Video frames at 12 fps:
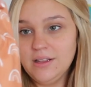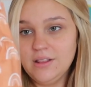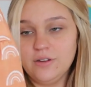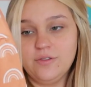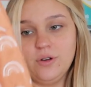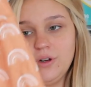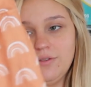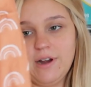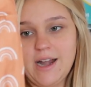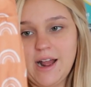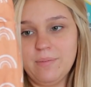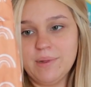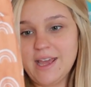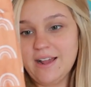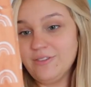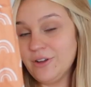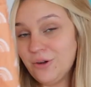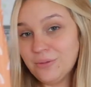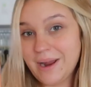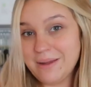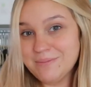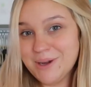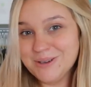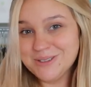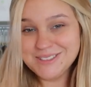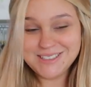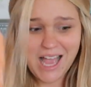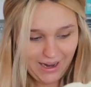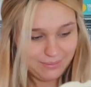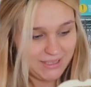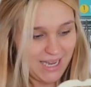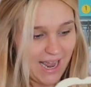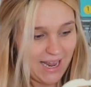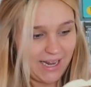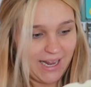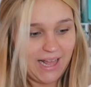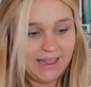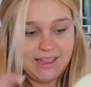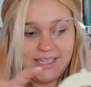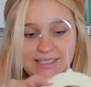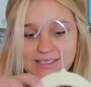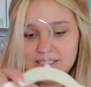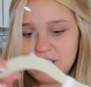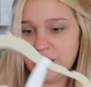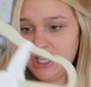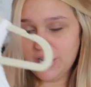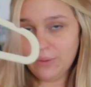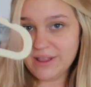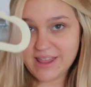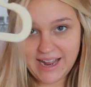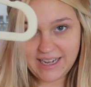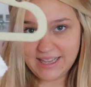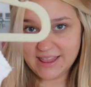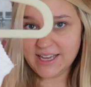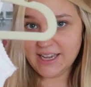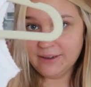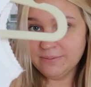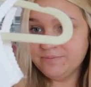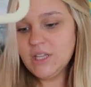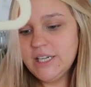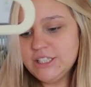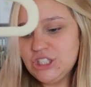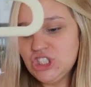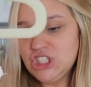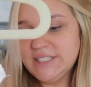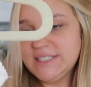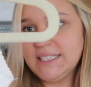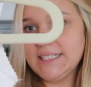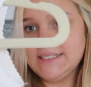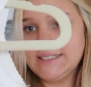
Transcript: They're folded right now, but they have little rainbows. I'm dying, and this could go with anything. It's just a